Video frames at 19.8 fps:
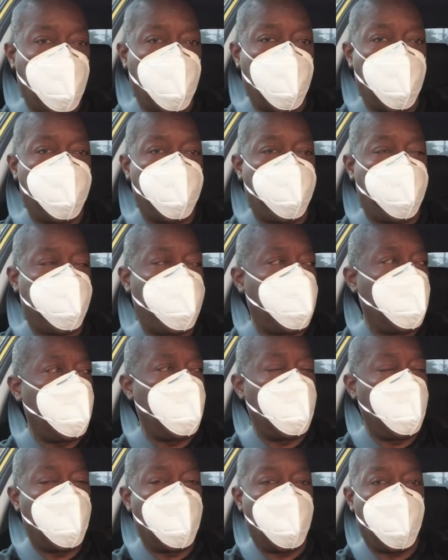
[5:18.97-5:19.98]
left,
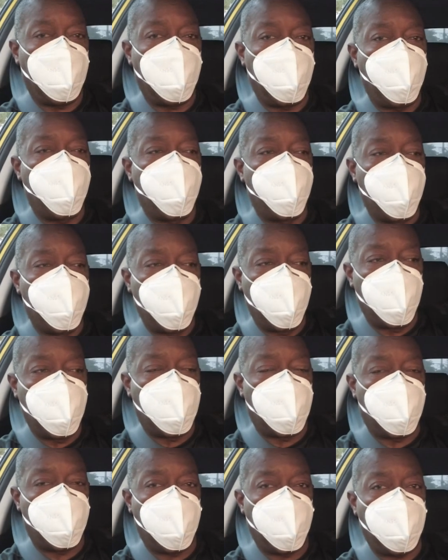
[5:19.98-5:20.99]
and you roll
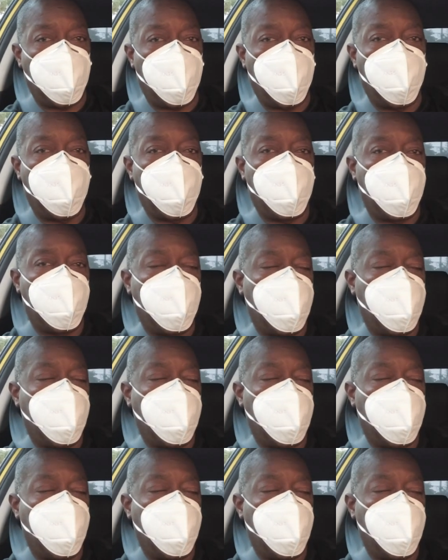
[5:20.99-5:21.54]
straight in.